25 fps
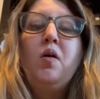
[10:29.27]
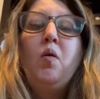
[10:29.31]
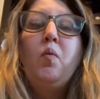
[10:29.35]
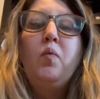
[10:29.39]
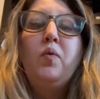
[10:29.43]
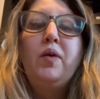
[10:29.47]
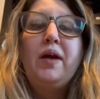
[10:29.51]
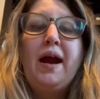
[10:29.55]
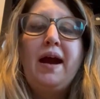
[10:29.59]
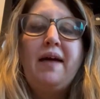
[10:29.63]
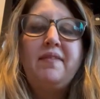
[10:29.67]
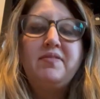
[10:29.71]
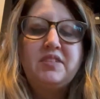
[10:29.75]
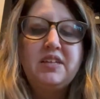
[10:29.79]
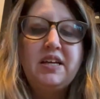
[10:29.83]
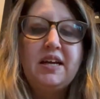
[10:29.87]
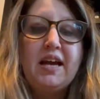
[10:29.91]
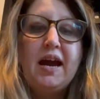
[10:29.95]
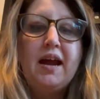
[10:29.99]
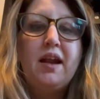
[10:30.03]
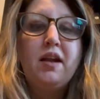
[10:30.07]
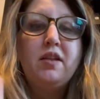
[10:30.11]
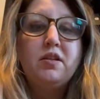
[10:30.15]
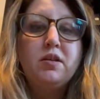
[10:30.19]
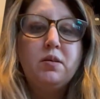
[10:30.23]
we have to
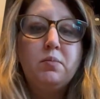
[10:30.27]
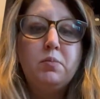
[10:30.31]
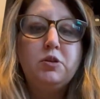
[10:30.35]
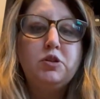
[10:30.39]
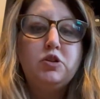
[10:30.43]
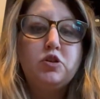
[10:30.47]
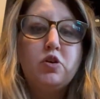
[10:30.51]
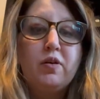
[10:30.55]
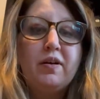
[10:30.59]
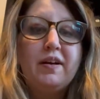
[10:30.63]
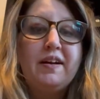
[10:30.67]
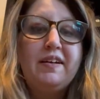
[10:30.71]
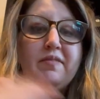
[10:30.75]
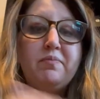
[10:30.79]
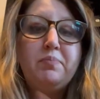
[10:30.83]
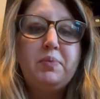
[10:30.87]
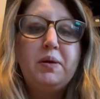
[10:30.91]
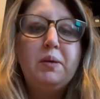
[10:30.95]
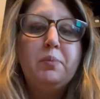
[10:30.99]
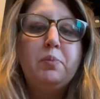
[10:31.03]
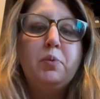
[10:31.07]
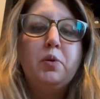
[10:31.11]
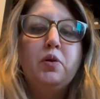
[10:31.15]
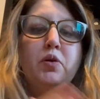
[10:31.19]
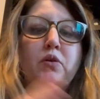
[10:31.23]
get the majority of
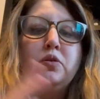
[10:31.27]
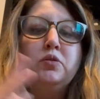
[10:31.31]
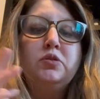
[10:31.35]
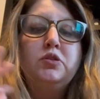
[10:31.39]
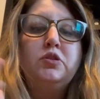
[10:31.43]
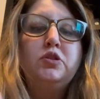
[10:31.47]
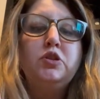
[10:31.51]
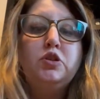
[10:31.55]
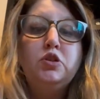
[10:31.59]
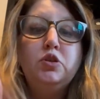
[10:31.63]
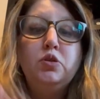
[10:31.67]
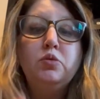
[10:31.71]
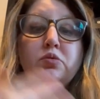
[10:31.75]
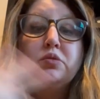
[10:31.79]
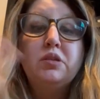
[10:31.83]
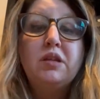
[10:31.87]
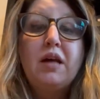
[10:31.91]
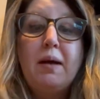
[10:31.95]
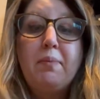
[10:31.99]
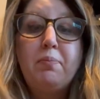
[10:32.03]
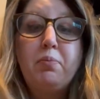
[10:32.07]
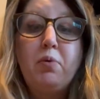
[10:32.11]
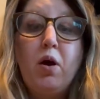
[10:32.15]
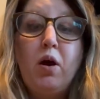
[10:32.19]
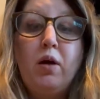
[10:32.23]
people to use
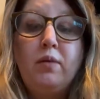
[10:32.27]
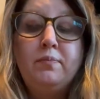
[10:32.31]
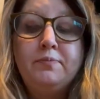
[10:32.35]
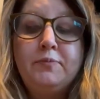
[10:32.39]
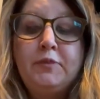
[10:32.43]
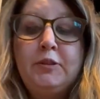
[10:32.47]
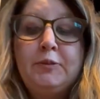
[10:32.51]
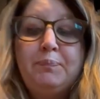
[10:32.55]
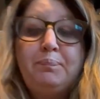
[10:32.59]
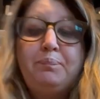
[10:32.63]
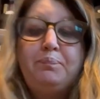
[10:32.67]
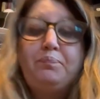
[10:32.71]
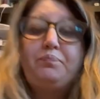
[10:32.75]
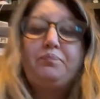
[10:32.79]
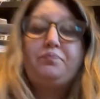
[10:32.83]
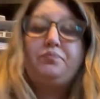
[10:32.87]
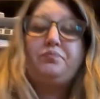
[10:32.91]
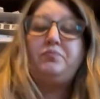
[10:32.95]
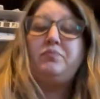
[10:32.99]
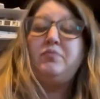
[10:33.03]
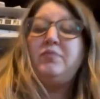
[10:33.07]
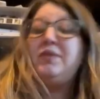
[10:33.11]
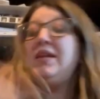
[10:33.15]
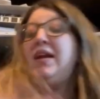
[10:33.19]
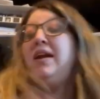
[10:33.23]
that prompt.
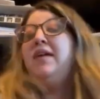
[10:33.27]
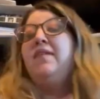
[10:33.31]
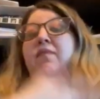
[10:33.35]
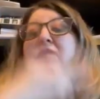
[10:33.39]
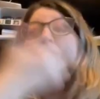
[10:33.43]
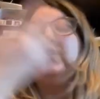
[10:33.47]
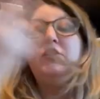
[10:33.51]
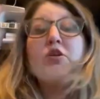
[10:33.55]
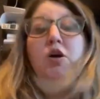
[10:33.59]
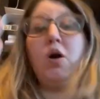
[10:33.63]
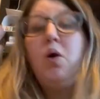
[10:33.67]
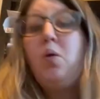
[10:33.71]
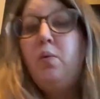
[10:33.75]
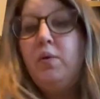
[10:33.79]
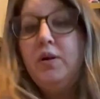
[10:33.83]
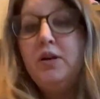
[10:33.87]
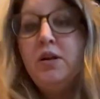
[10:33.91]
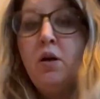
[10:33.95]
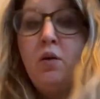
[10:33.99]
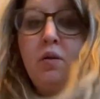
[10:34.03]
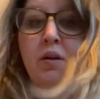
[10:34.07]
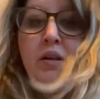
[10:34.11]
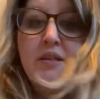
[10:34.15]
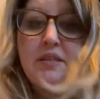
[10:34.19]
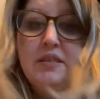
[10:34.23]
If we
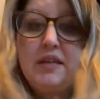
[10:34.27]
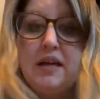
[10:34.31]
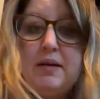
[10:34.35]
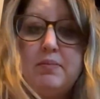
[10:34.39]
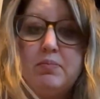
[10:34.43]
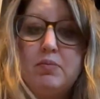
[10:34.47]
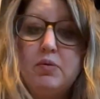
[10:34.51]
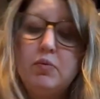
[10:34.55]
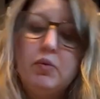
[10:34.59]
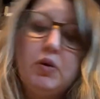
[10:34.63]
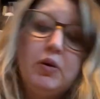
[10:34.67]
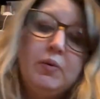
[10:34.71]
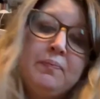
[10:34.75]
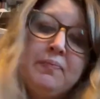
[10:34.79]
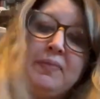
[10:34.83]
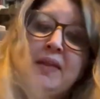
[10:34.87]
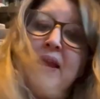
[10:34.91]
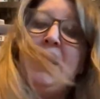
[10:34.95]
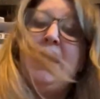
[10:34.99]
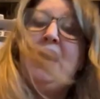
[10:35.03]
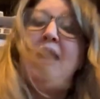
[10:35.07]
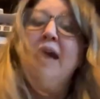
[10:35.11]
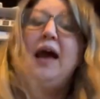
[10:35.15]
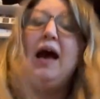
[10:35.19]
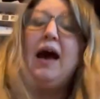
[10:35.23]
don't escape the room,
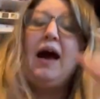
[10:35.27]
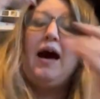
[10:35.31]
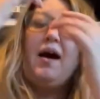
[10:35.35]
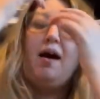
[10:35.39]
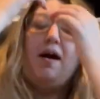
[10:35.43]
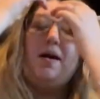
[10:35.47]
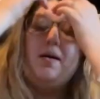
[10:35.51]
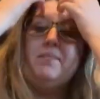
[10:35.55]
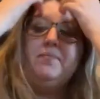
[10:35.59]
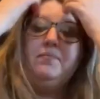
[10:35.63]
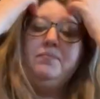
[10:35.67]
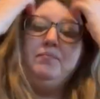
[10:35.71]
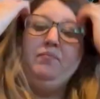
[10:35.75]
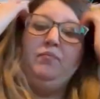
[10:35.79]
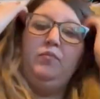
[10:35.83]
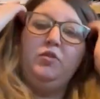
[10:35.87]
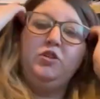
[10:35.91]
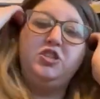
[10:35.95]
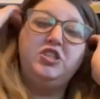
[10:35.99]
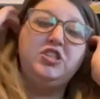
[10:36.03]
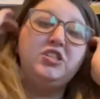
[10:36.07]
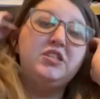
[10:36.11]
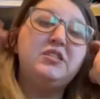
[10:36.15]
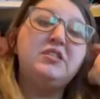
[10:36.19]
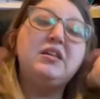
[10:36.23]

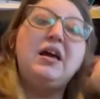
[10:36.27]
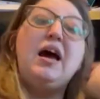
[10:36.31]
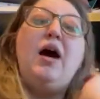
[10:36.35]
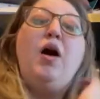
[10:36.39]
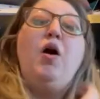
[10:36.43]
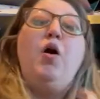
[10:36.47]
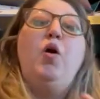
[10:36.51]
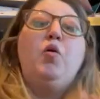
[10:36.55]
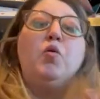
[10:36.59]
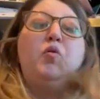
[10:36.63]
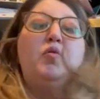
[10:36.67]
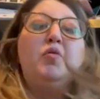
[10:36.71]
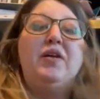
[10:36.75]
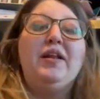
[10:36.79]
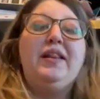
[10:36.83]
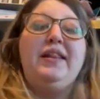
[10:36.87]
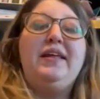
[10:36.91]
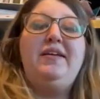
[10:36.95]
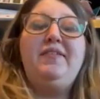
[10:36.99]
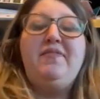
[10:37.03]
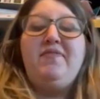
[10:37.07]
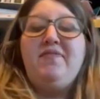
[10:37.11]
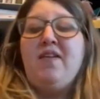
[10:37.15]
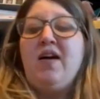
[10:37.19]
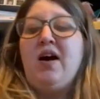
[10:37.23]
which is a
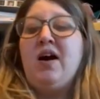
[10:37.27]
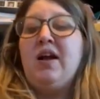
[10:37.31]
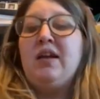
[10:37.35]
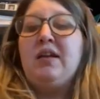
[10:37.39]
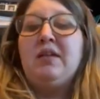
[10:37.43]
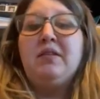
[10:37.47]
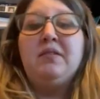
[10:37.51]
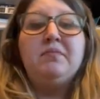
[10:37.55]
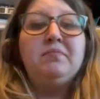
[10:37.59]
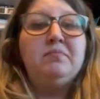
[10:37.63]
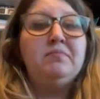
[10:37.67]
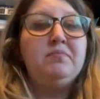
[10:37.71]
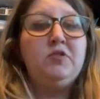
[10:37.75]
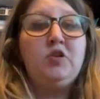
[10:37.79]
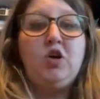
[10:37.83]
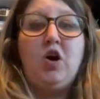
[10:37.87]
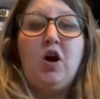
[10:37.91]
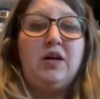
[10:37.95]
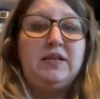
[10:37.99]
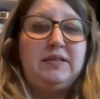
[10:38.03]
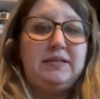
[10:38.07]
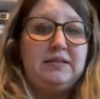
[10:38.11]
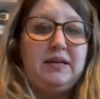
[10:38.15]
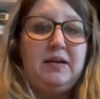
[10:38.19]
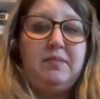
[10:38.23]
really fun
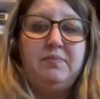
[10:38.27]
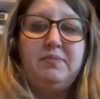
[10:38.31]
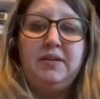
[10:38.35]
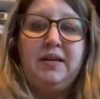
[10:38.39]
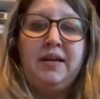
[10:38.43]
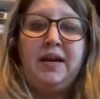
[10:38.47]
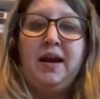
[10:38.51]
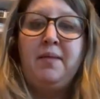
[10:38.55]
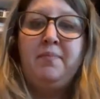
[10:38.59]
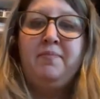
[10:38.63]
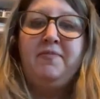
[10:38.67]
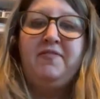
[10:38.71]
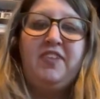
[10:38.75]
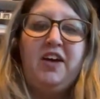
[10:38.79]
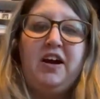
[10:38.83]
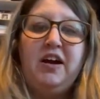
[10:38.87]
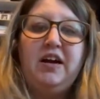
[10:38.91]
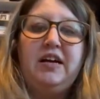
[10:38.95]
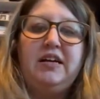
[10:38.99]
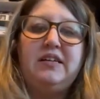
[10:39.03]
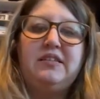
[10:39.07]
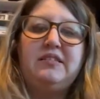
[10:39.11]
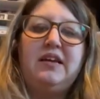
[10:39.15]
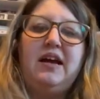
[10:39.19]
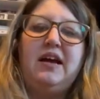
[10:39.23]
concept. Like, I'm
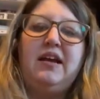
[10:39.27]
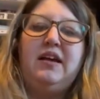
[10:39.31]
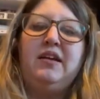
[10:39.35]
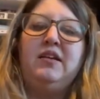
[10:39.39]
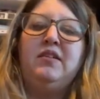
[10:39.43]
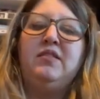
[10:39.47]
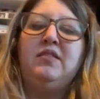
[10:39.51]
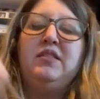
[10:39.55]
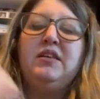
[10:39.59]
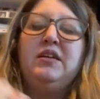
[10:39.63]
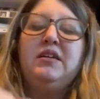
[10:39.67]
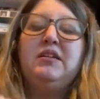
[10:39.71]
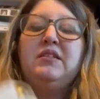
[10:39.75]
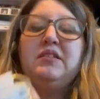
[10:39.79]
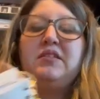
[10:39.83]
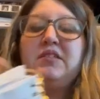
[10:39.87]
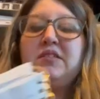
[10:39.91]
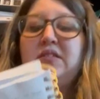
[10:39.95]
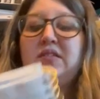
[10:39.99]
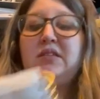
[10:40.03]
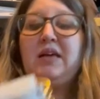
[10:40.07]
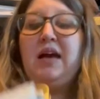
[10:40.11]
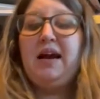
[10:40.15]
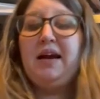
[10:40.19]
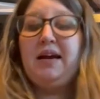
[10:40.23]
very excited. The
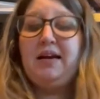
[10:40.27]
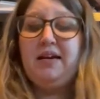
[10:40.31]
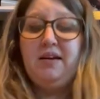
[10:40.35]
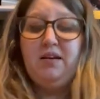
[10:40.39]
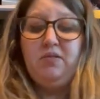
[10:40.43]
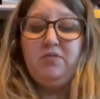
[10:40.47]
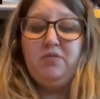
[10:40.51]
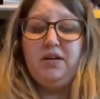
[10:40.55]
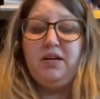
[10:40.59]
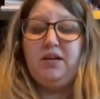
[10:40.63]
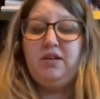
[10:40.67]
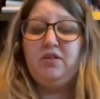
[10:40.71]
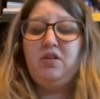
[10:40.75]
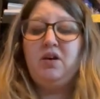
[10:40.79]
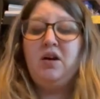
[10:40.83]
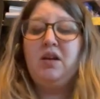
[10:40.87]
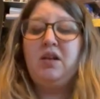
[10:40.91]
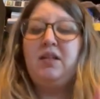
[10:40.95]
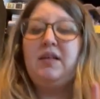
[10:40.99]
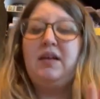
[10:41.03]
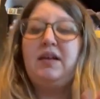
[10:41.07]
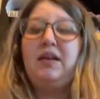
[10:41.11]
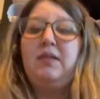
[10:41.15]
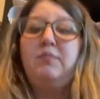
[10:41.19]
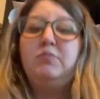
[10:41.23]
second
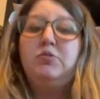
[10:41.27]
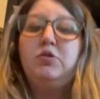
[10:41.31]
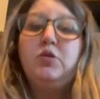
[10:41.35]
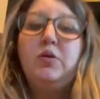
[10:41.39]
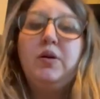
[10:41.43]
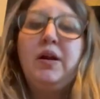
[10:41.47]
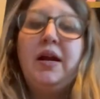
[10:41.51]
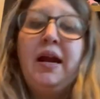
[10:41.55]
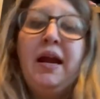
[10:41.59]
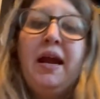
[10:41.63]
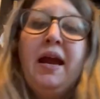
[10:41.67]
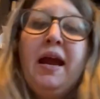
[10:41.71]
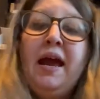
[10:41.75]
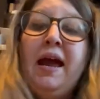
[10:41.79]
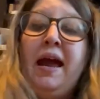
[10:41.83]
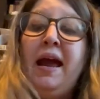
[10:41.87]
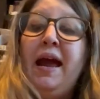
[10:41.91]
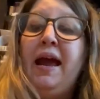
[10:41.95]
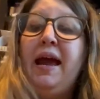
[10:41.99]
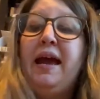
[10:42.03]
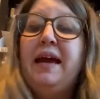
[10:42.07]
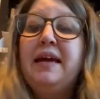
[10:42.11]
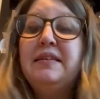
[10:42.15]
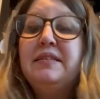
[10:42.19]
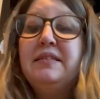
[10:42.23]
readathon that I'm doing
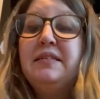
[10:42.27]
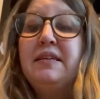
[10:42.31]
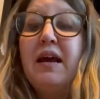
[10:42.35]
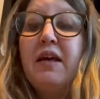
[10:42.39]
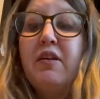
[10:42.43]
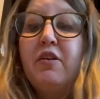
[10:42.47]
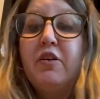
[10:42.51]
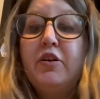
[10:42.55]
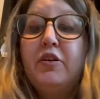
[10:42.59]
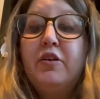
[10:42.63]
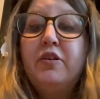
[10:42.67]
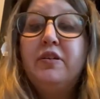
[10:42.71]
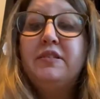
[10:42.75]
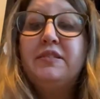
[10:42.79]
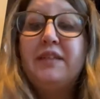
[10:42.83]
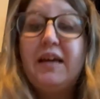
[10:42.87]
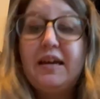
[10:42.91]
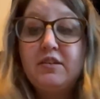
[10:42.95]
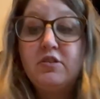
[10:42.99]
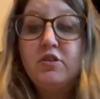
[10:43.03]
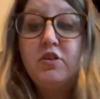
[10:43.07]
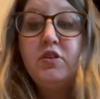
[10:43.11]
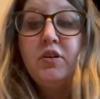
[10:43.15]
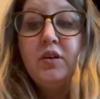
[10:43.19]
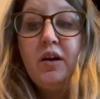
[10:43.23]
is
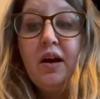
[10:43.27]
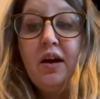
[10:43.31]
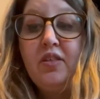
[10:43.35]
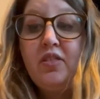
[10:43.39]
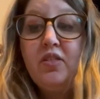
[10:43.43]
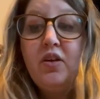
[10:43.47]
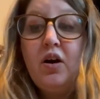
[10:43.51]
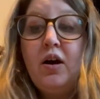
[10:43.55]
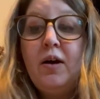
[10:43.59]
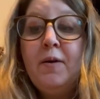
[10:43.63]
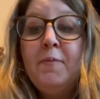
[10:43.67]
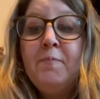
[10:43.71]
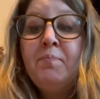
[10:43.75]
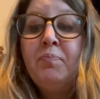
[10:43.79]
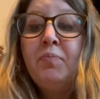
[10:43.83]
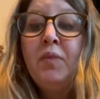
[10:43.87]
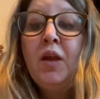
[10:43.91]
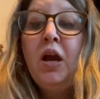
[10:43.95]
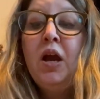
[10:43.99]
Desertathon.